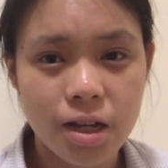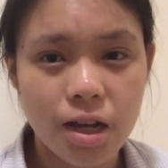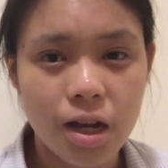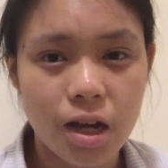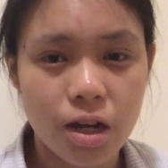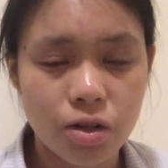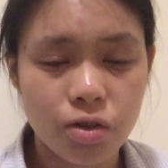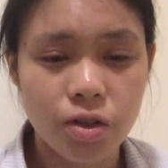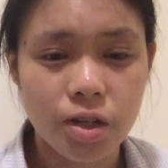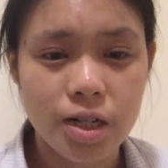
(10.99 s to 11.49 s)

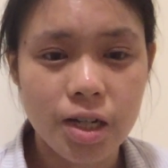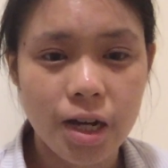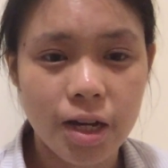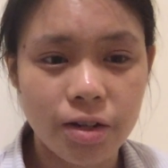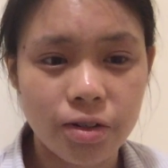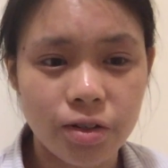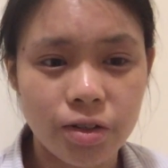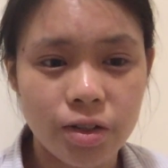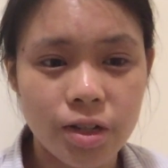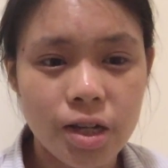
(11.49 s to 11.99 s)
under the
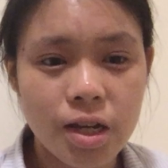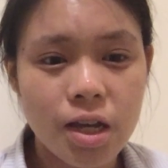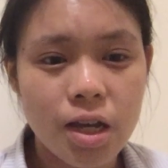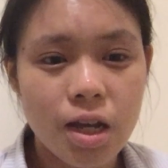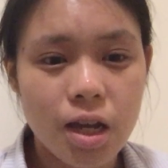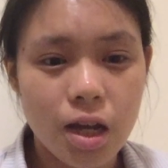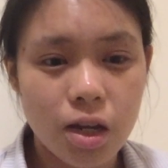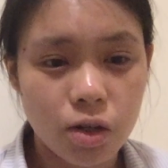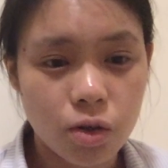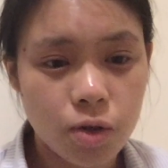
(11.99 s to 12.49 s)
title,
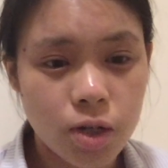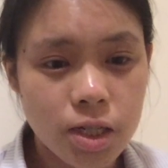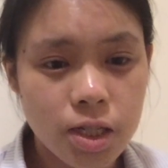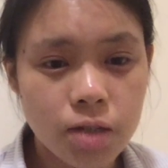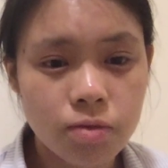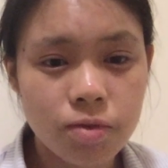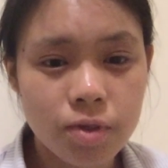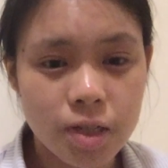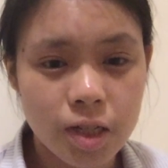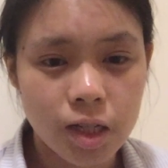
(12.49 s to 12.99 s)

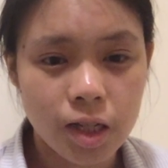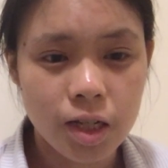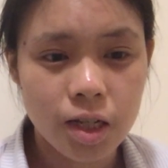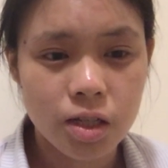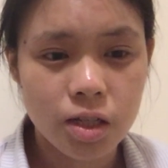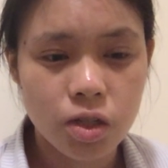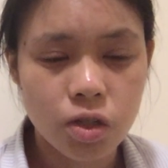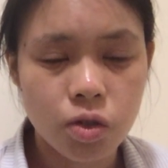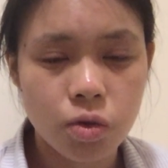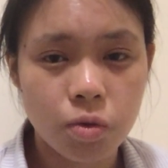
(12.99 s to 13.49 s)
Increasing
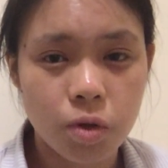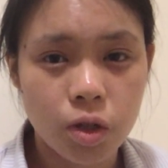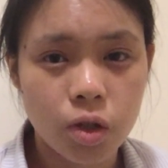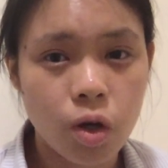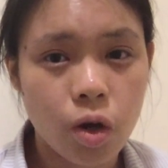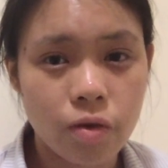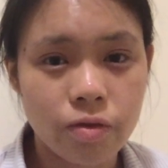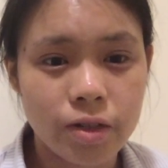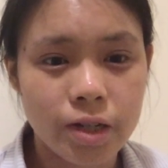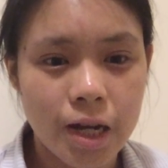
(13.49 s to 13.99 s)
Resilience Toward
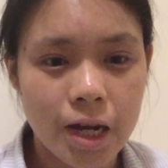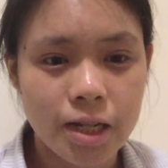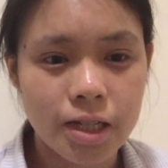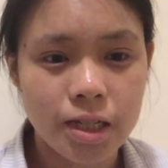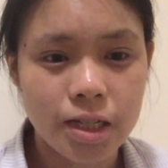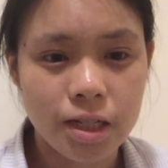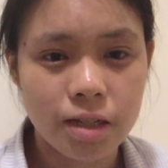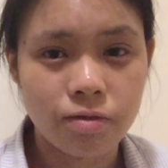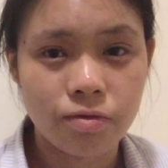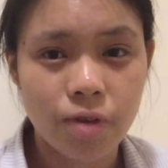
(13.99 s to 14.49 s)

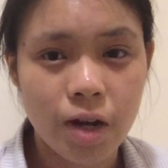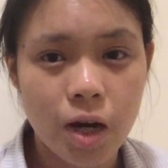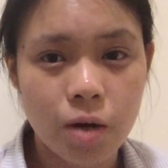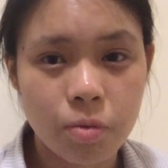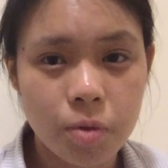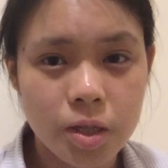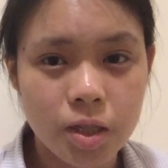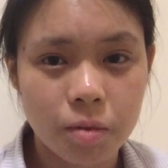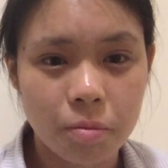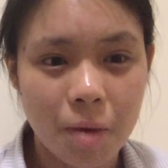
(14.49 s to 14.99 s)
COVID-19 via
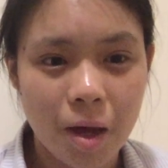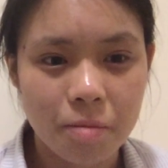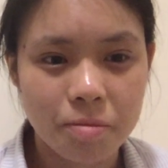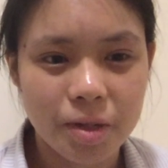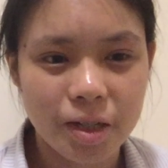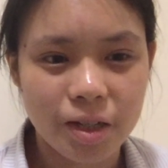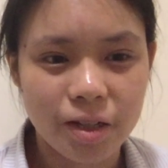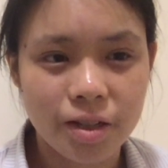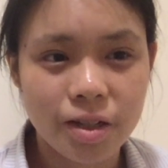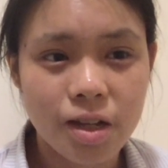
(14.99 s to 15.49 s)
Risk
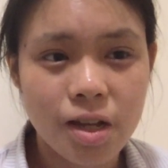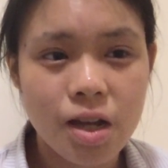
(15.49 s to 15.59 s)
Mapping,